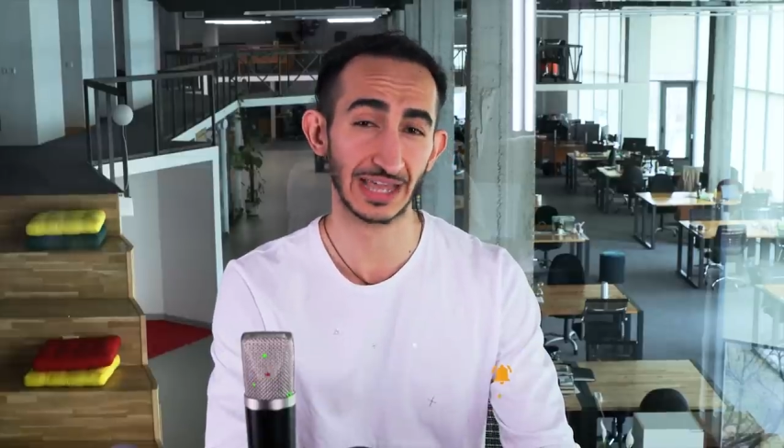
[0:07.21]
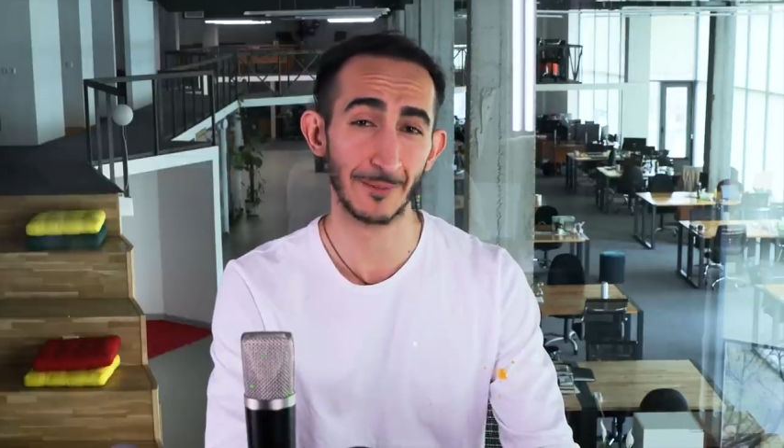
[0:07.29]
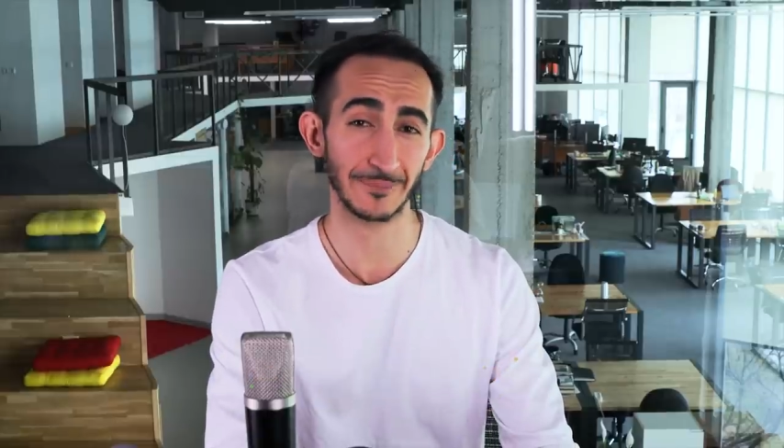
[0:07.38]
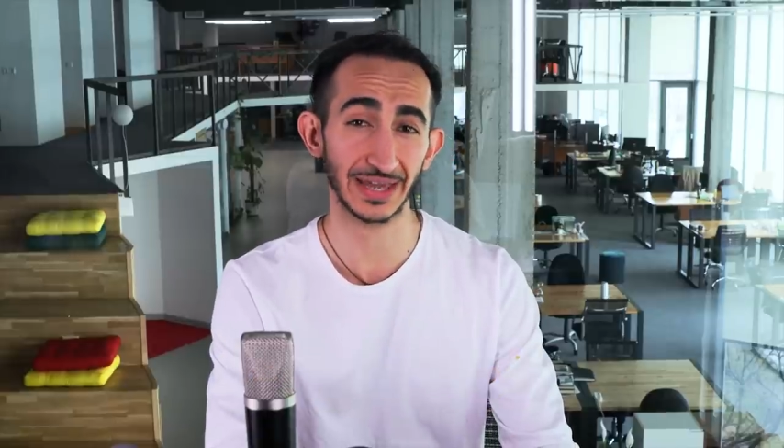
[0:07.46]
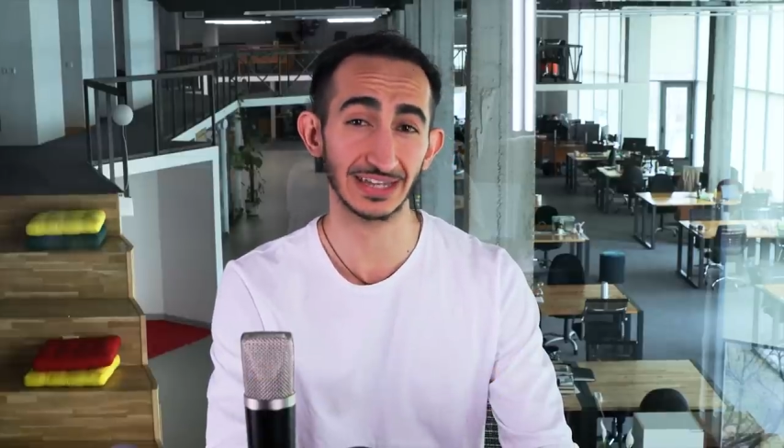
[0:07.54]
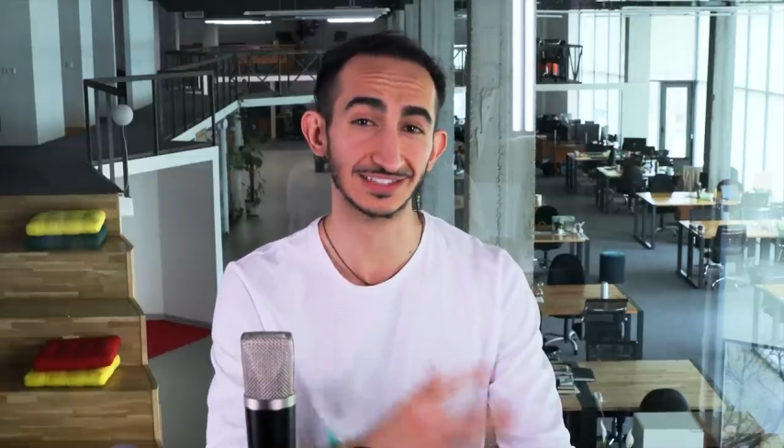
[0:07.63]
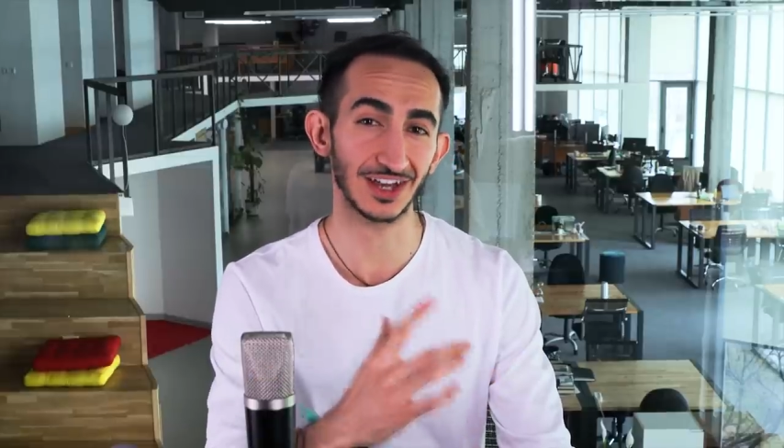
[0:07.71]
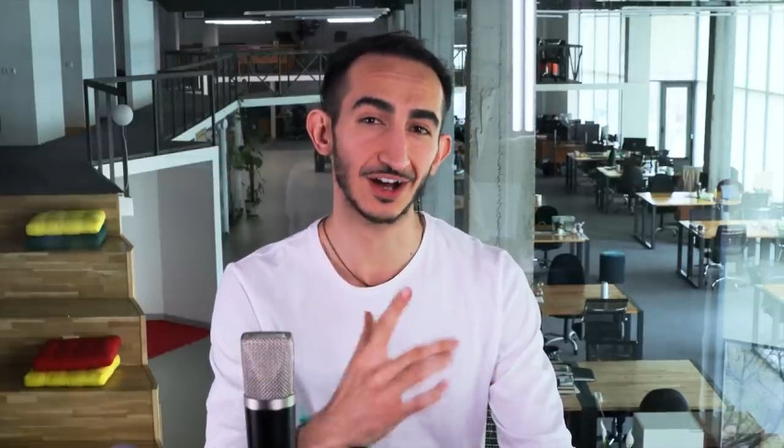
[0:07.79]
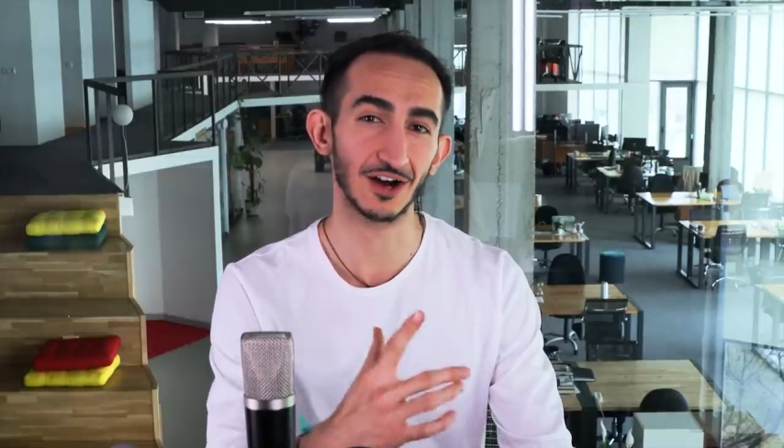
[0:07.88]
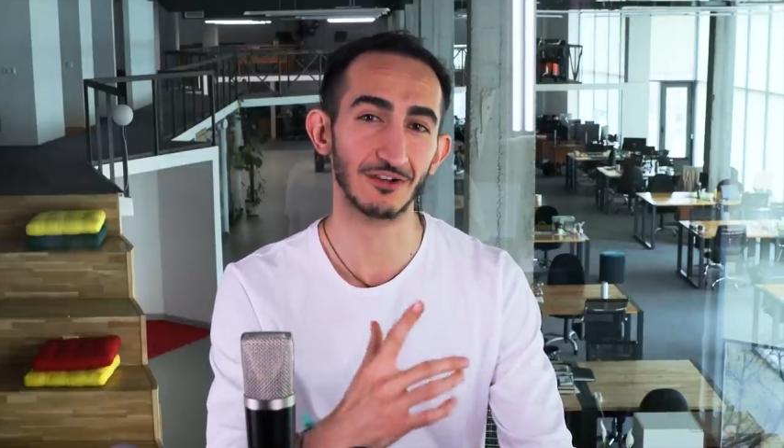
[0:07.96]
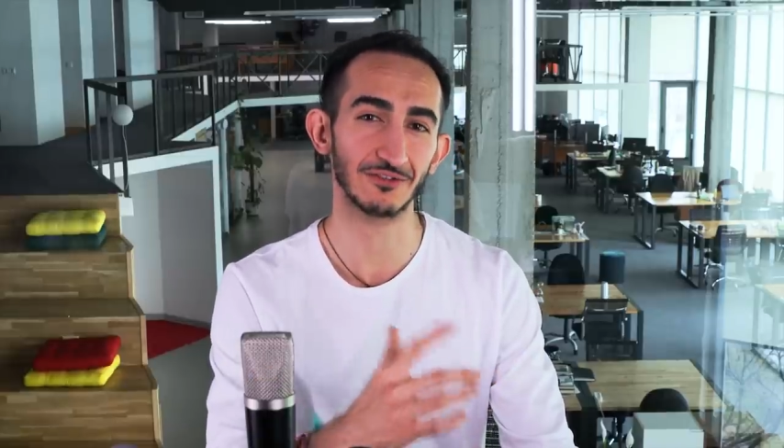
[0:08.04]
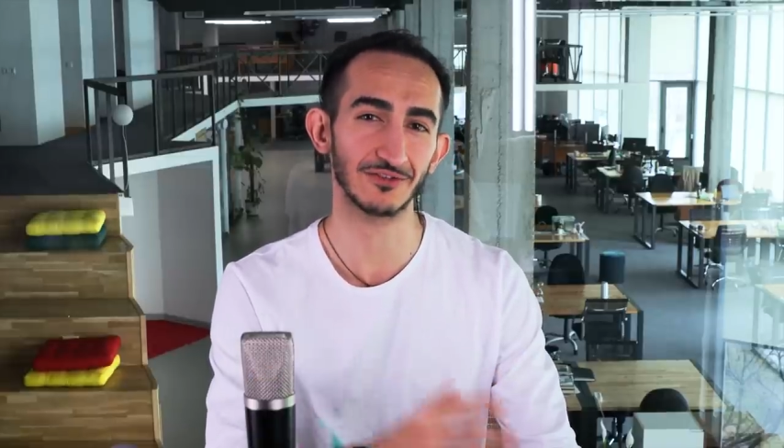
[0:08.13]
campaigns
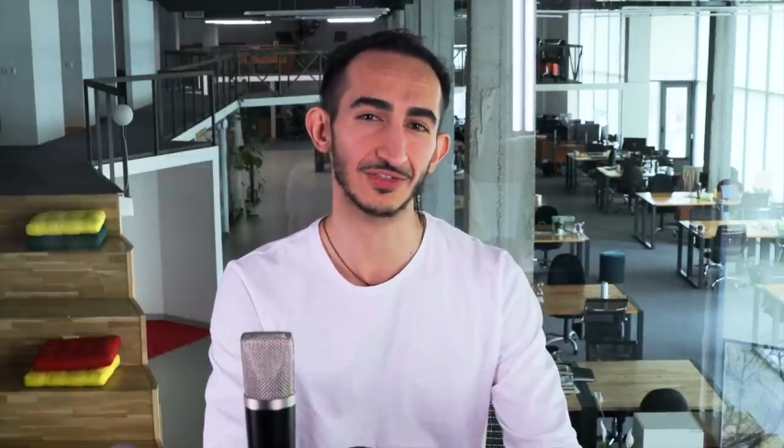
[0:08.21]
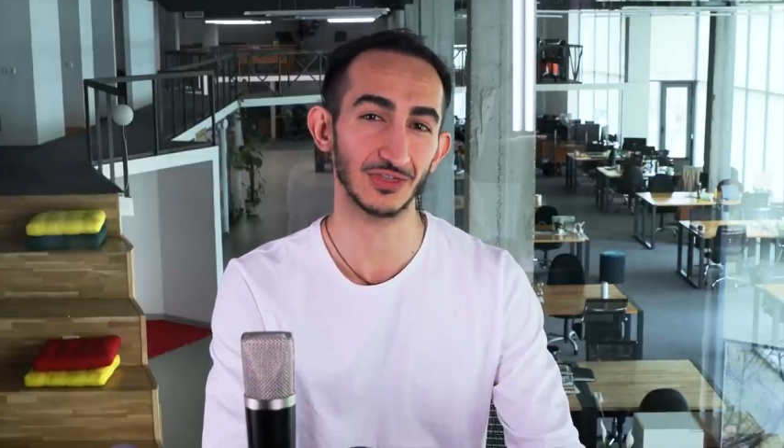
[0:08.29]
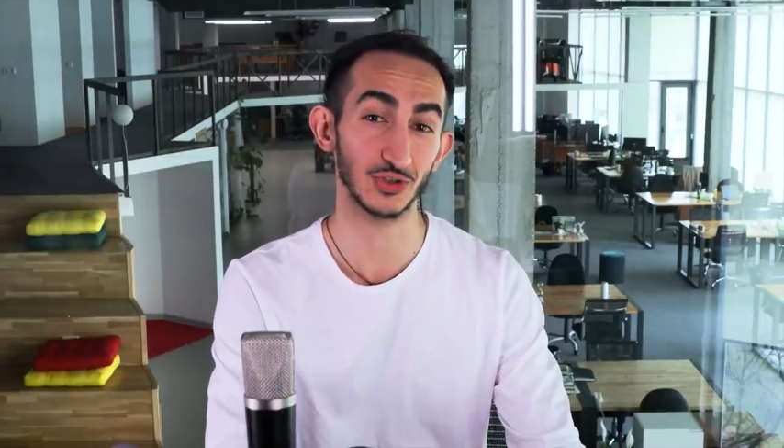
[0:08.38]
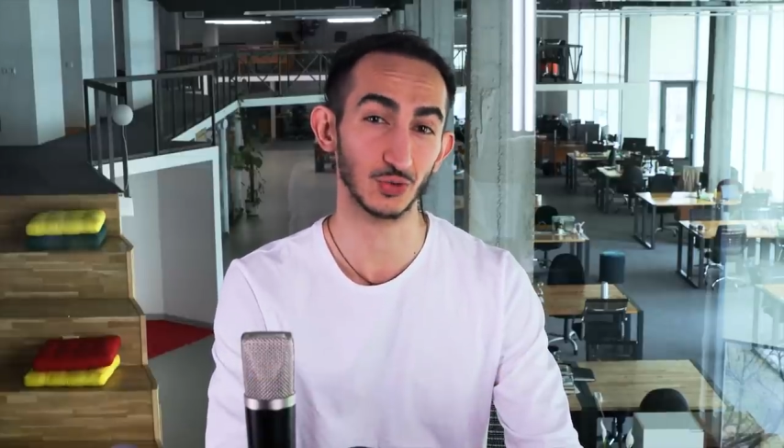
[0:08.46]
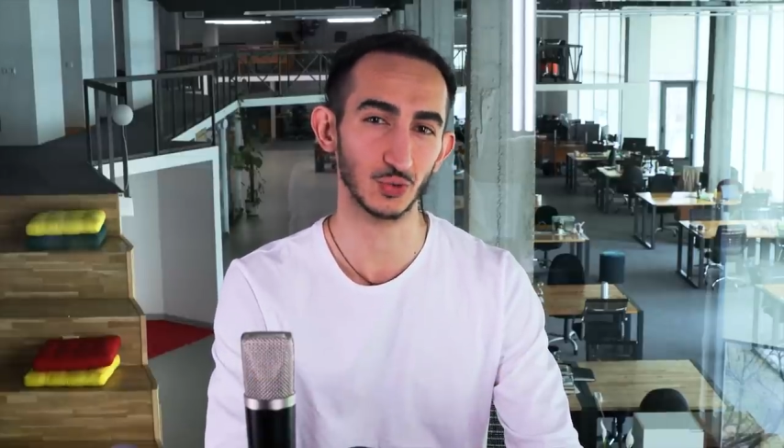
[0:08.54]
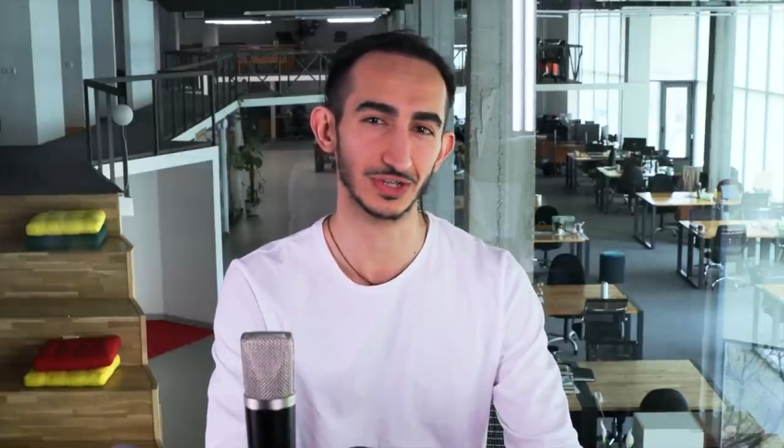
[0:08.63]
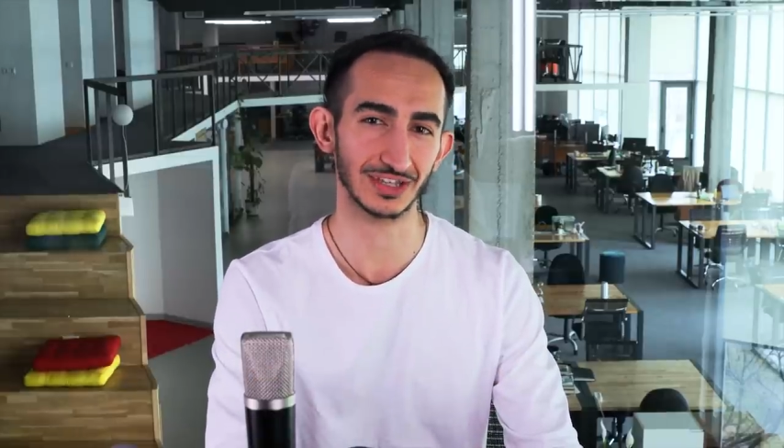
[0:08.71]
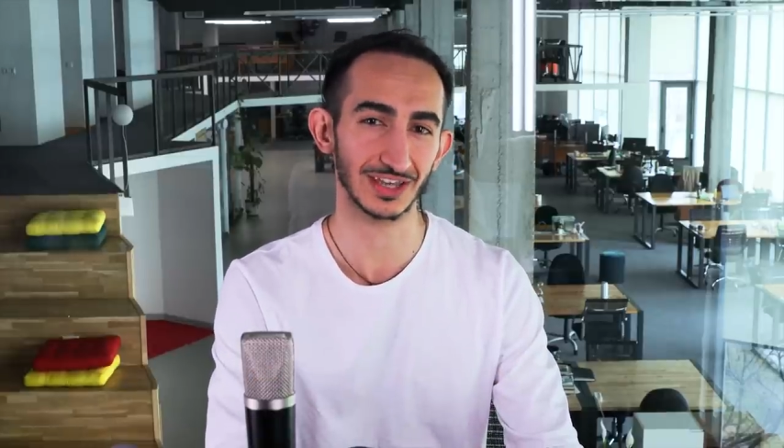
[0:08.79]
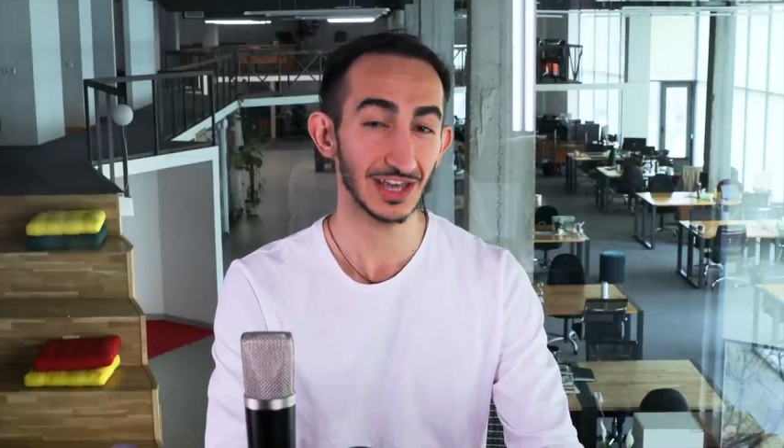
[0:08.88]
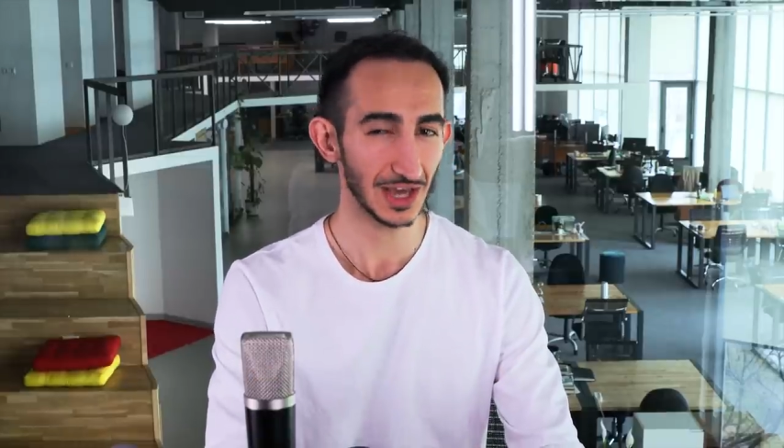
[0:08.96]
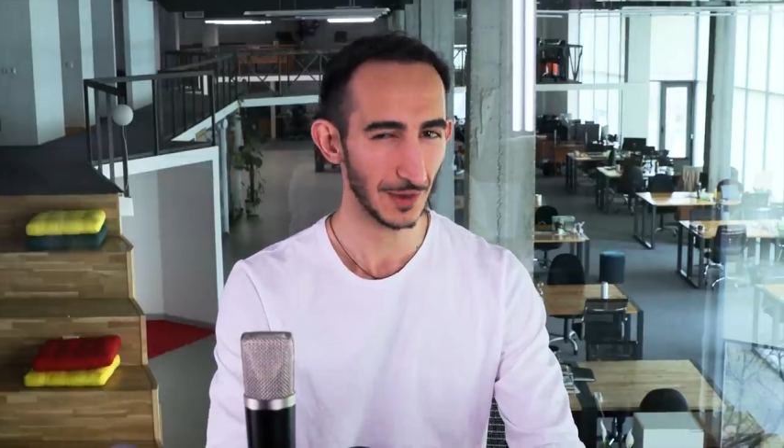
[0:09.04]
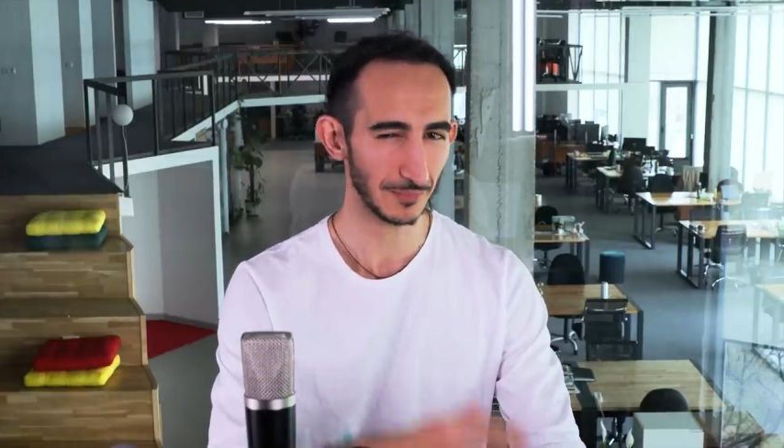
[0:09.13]
of the week.